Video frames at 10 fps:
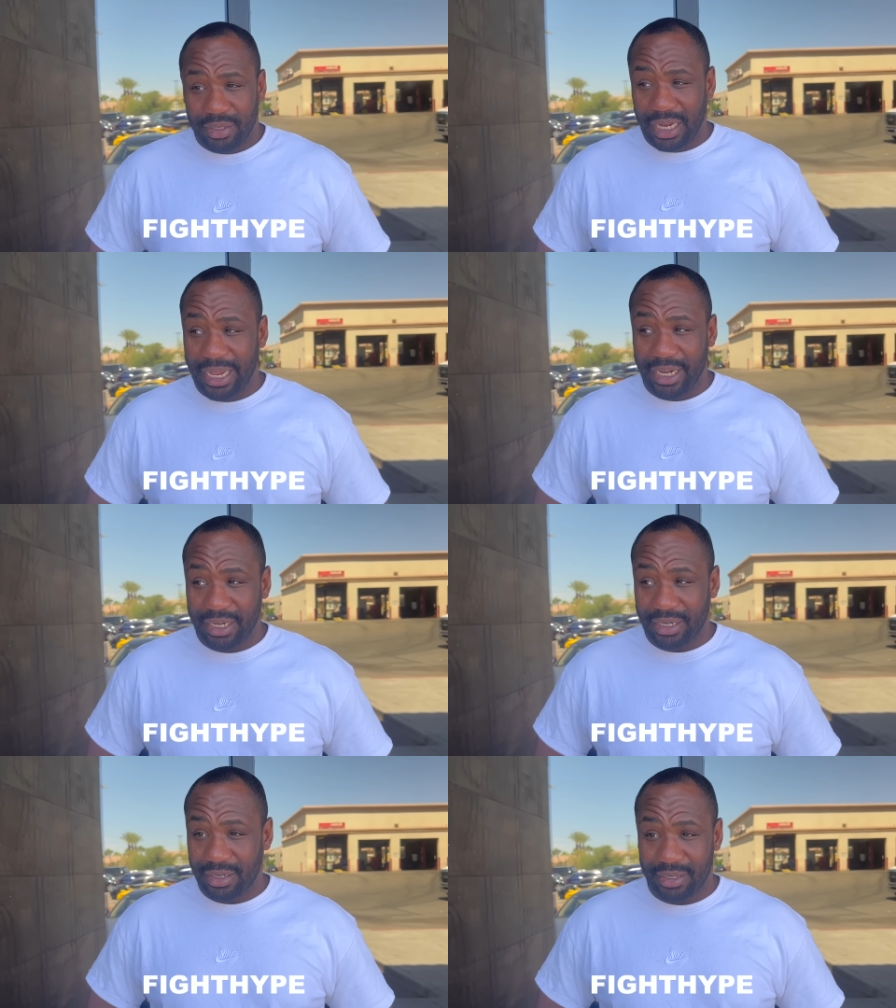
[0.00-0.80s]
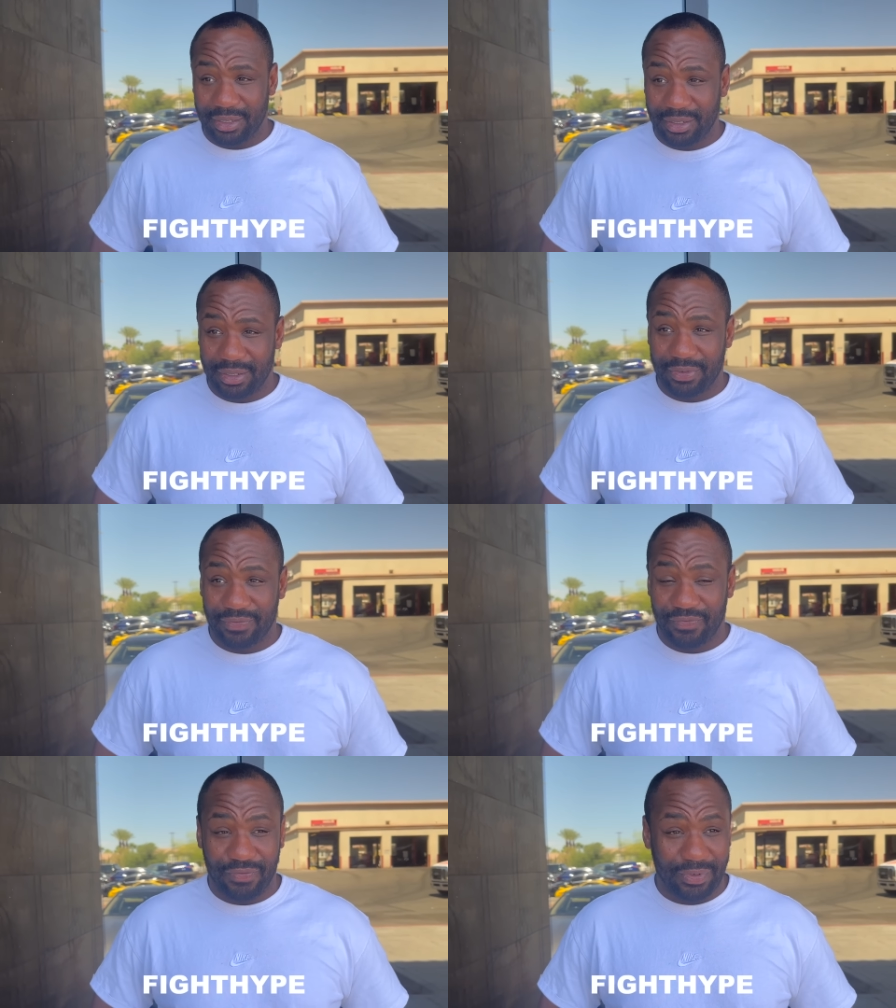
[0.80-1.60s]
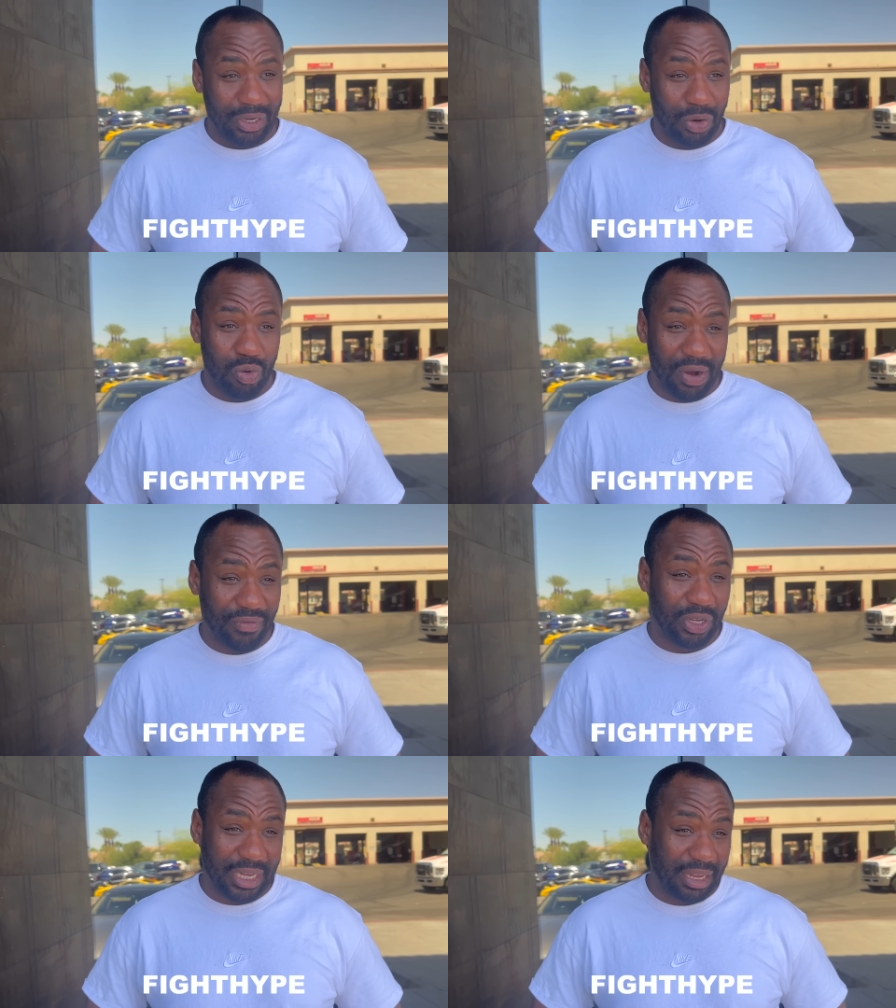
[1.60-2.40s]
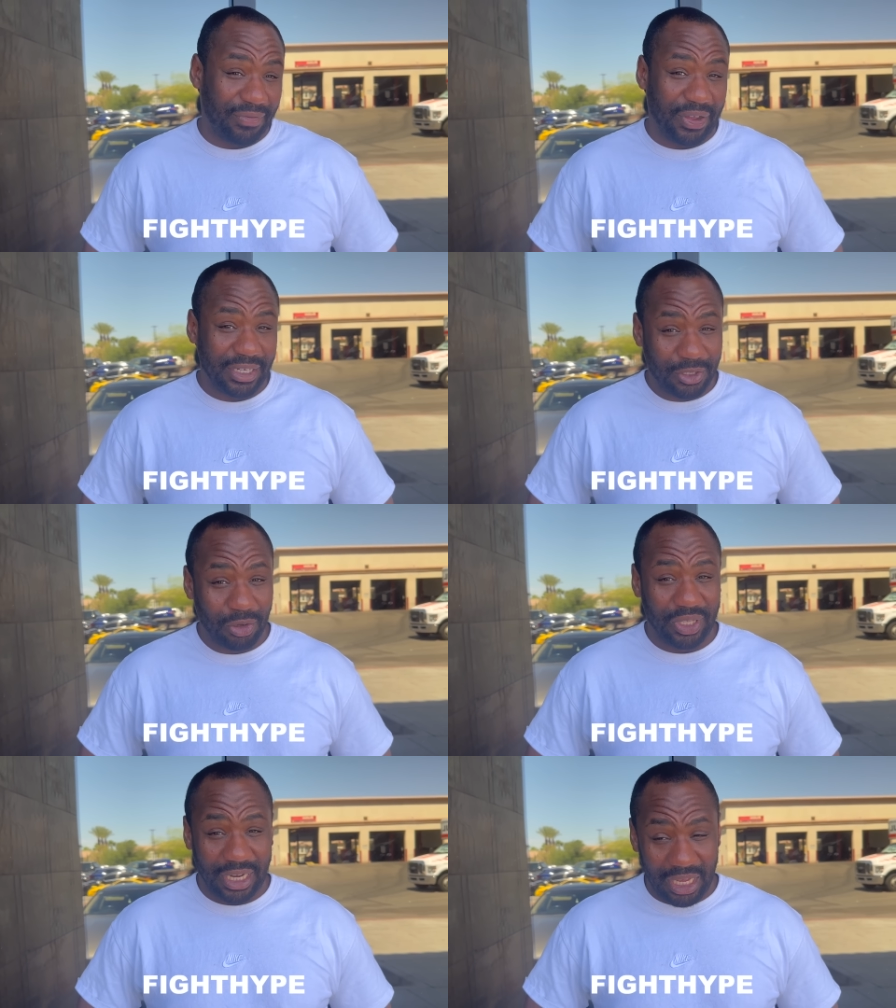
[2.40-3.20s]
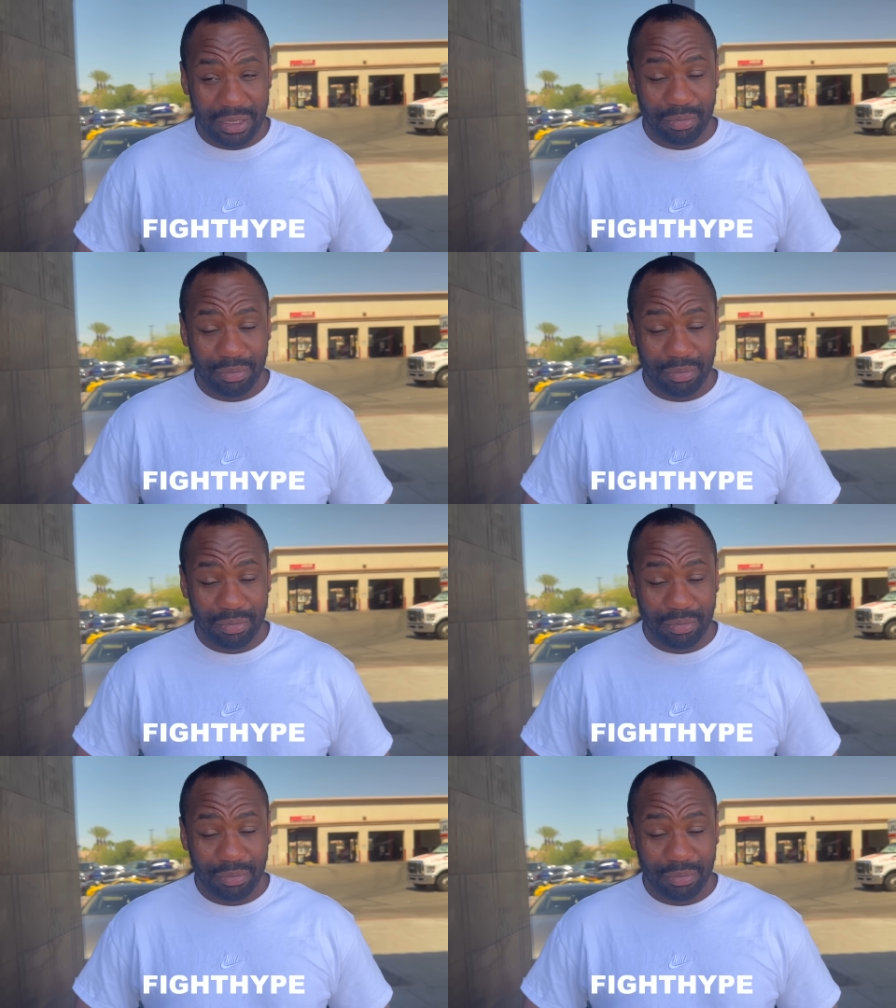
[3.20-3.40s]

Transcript: like whoever look at that fight and still think that he can